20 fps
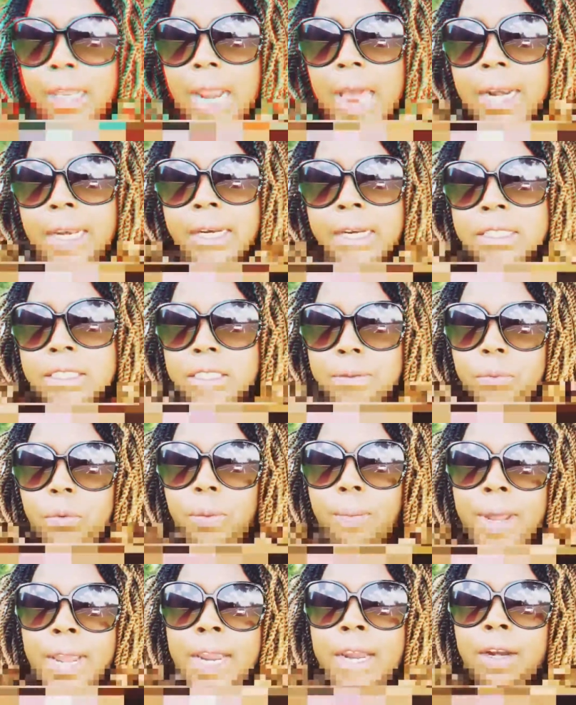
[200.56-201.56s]
and I needed to
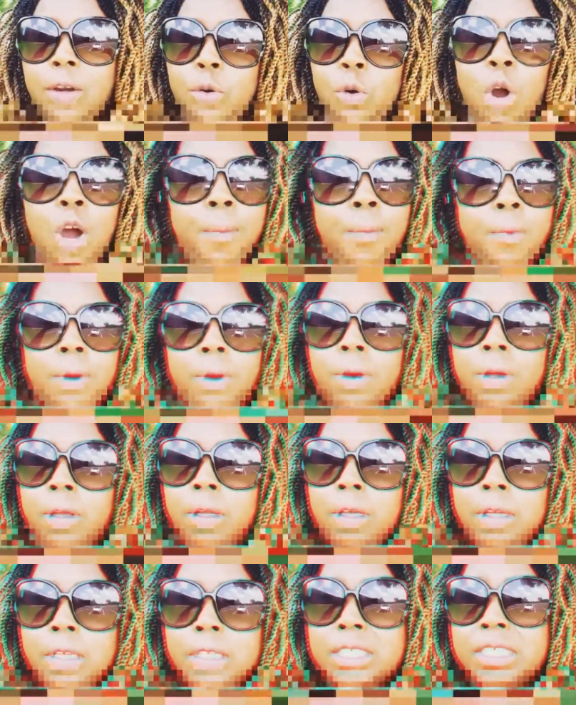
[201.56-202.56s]
remain normal,
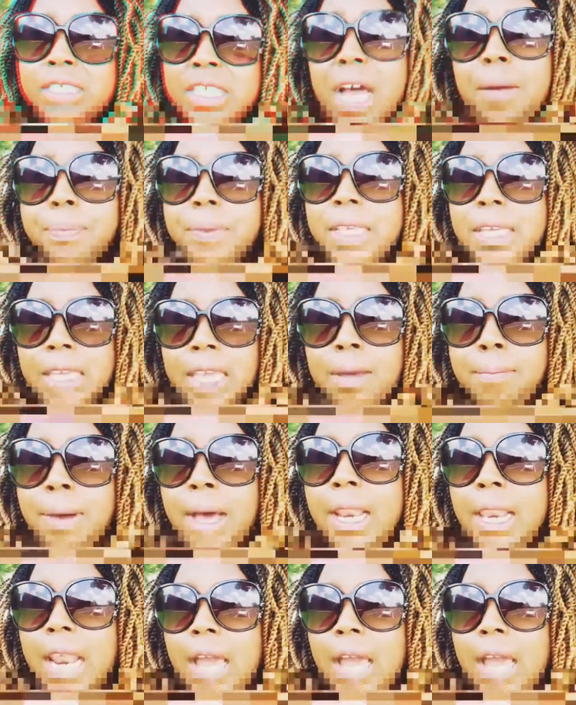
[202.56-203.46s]
something in my